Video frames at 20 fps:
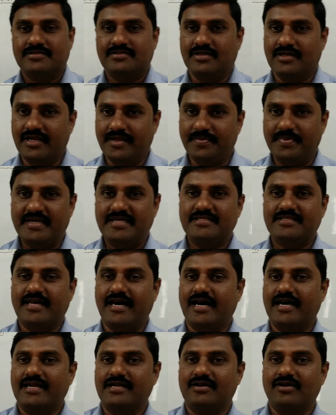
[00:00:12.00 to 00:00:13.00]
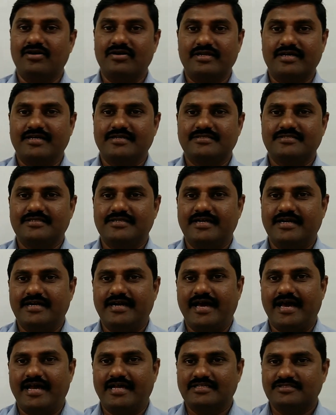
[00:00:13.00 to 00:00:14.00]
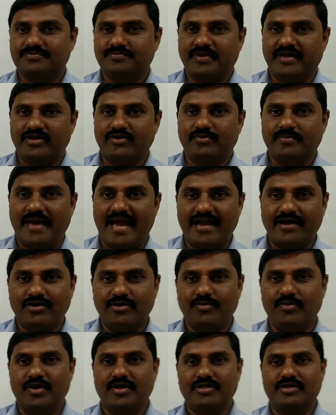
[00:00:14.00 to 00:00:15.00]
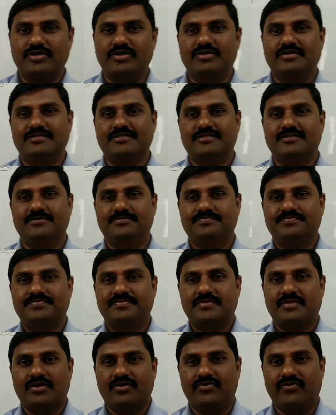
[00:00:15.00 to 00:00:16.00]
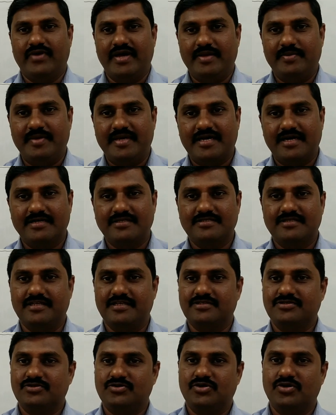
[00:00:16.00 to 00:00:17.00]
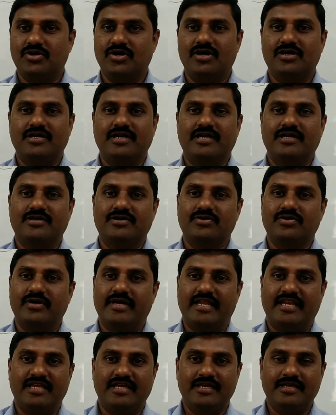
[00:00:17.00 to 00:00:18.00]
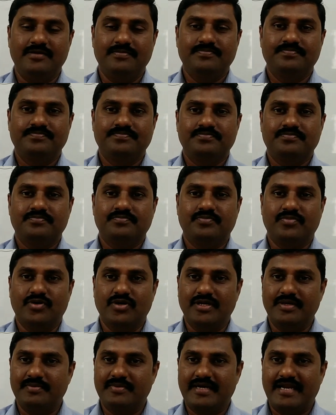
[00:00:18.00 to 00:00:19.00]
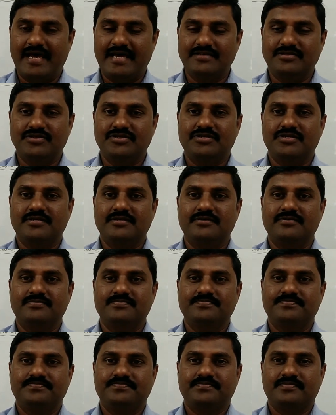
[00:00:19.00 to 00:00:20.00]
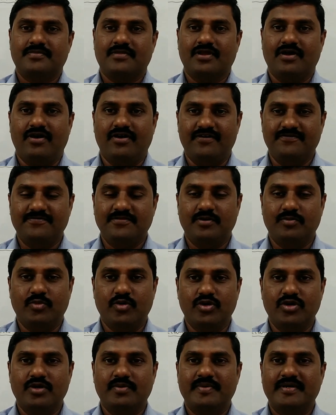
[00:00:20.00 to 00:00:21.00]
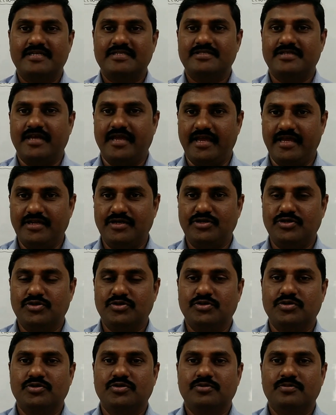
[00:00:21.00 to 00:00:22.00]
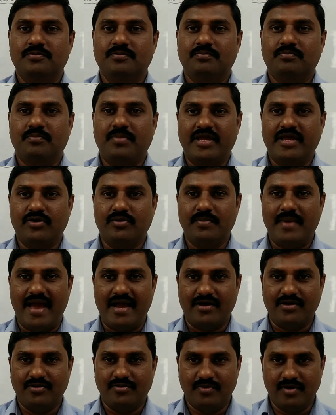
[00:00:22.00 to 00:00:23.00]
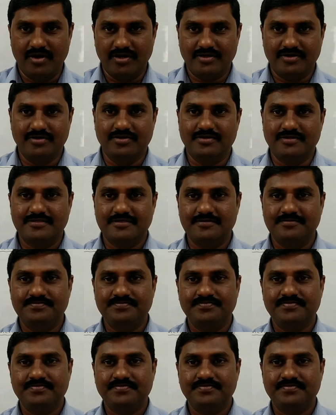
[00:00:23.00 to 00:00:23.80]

So lipids are not considered as biomacromolecules. Why? Because these do not undergo any polymerization of the monomers into biomacromolecules.